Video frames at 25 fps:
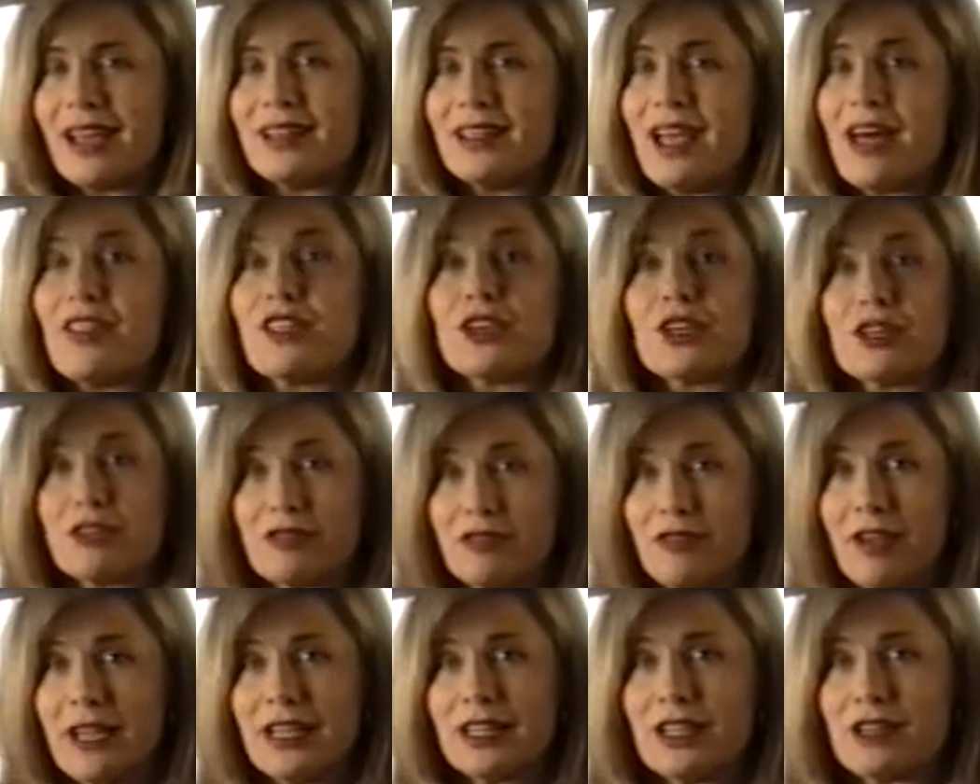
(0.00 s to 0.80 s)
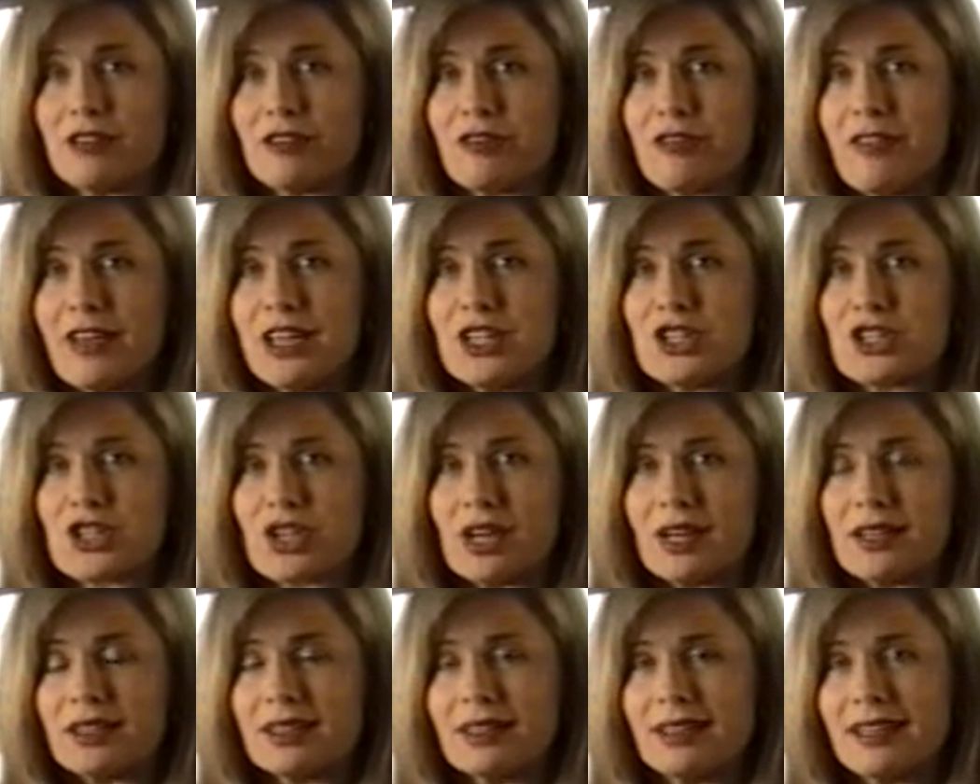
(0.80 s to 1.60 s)
Another convenient
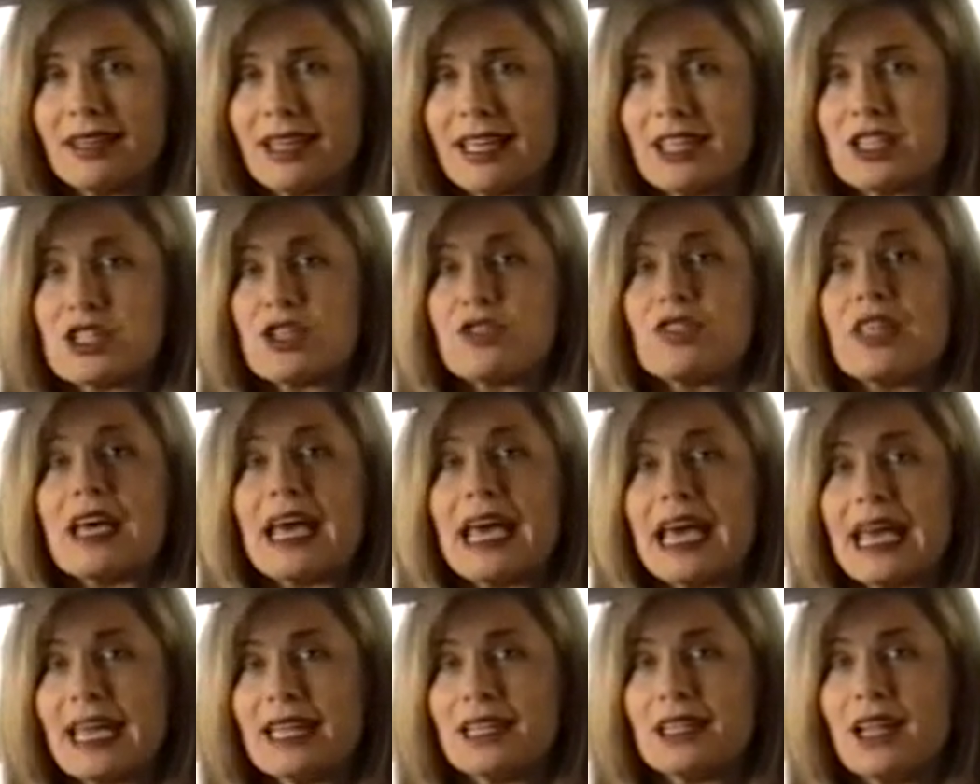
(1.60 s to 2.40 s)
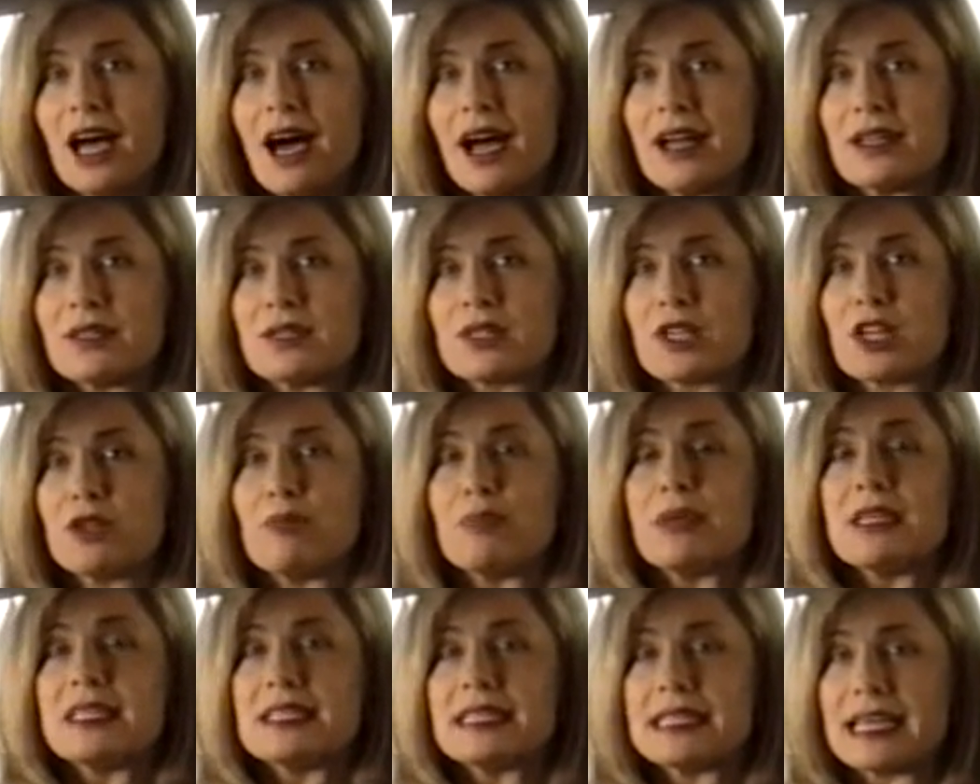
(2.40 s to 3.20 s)
feature is that the headlights
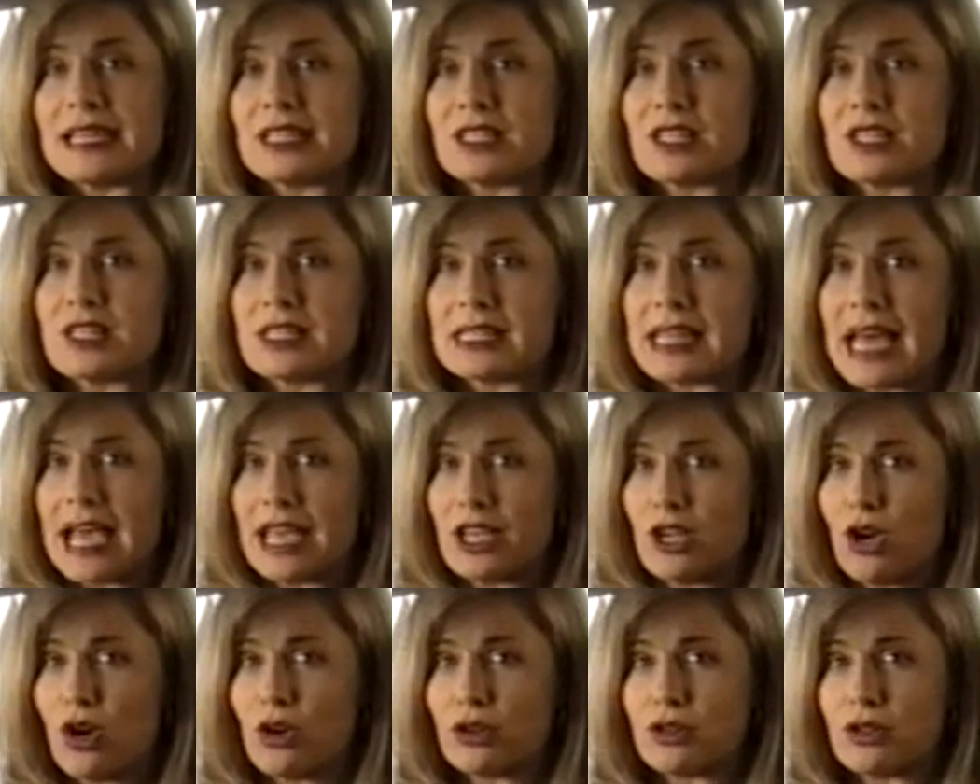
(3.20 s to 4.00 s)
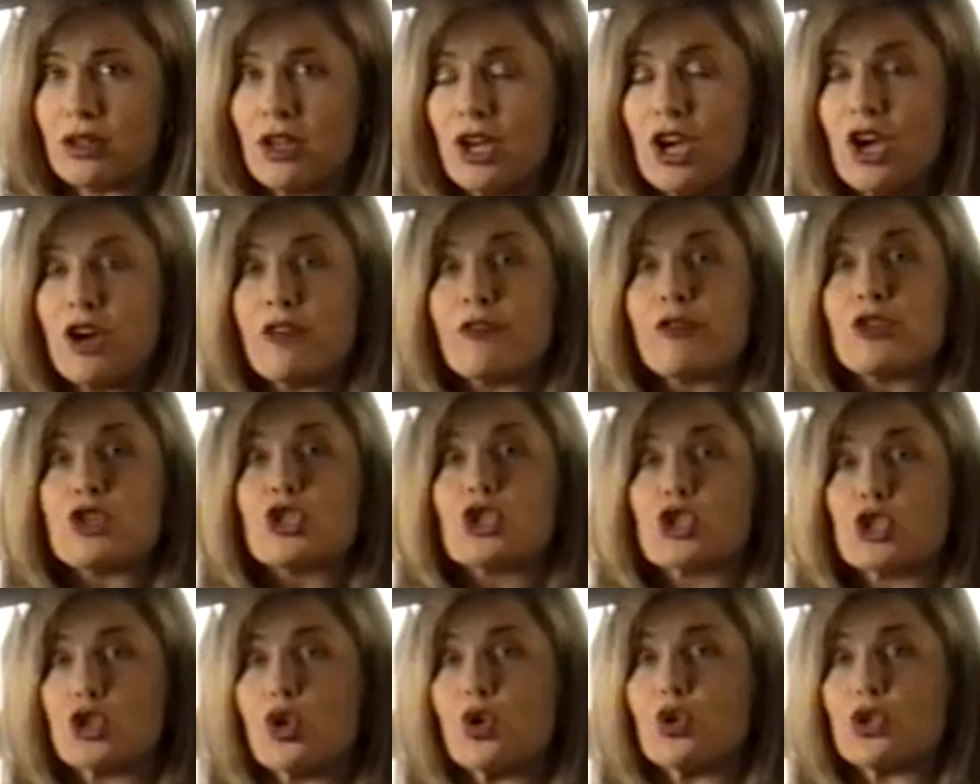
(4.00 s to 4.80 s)
can be set to stay on
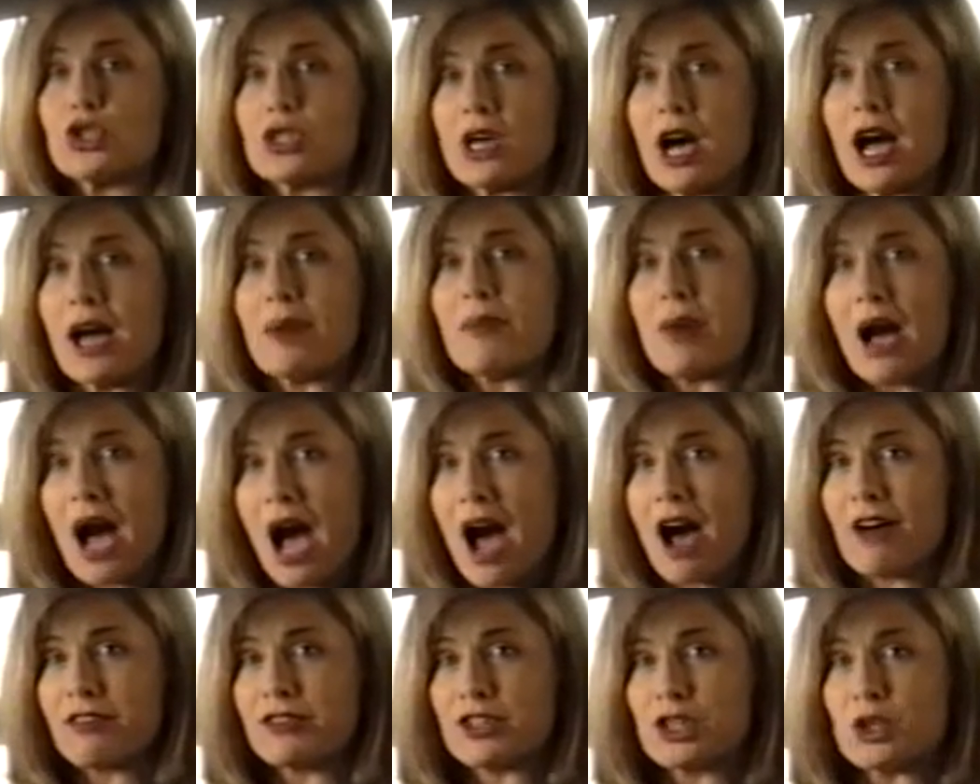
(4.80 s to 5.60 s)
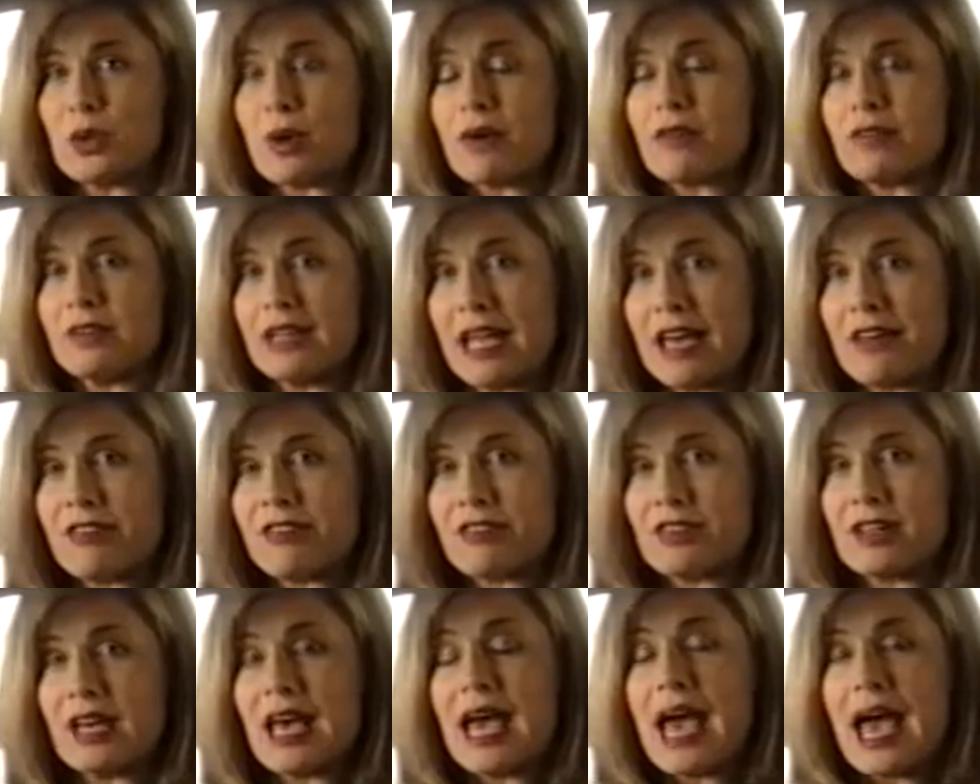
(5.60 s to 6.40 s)
for a short time after you have
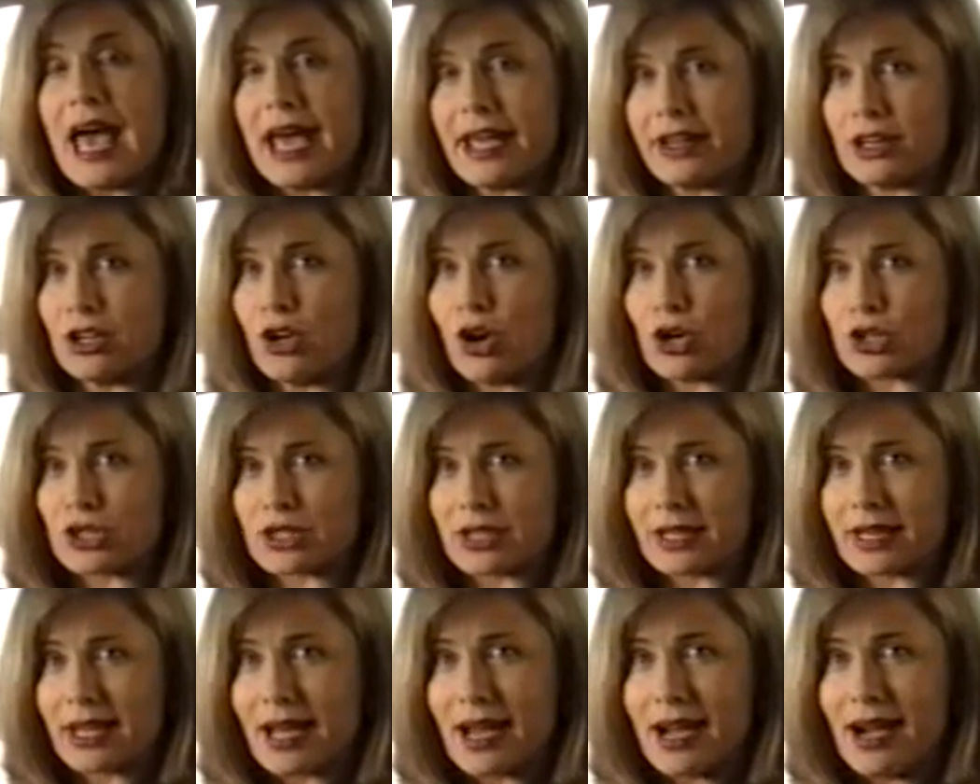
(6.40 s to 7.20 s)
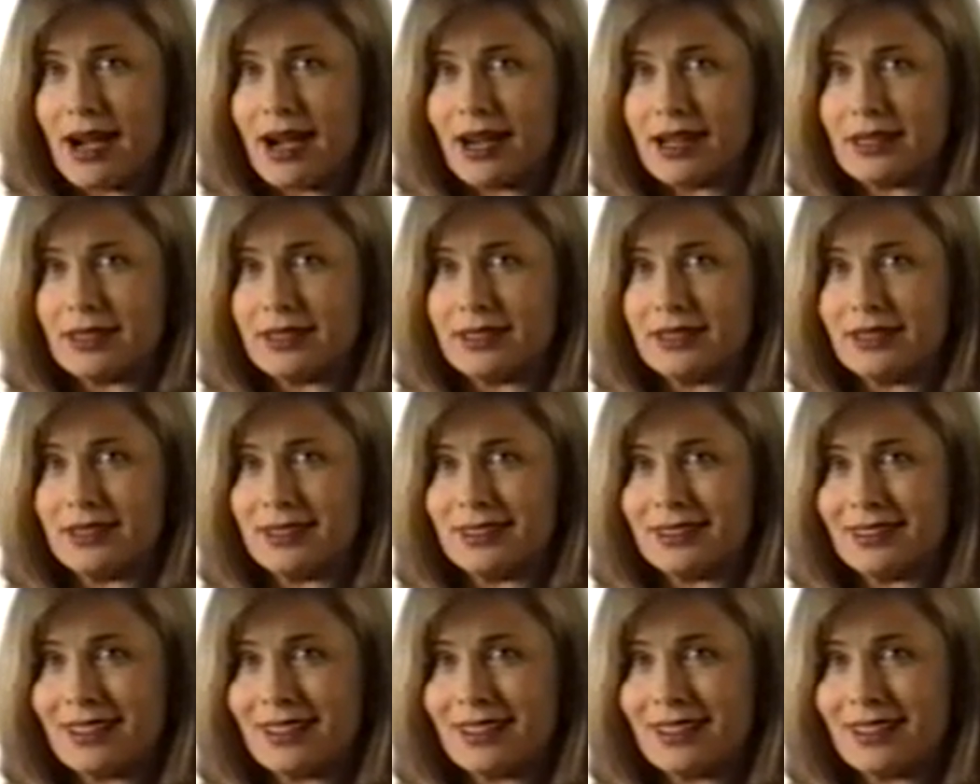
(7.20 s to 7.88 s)
left and locked the car.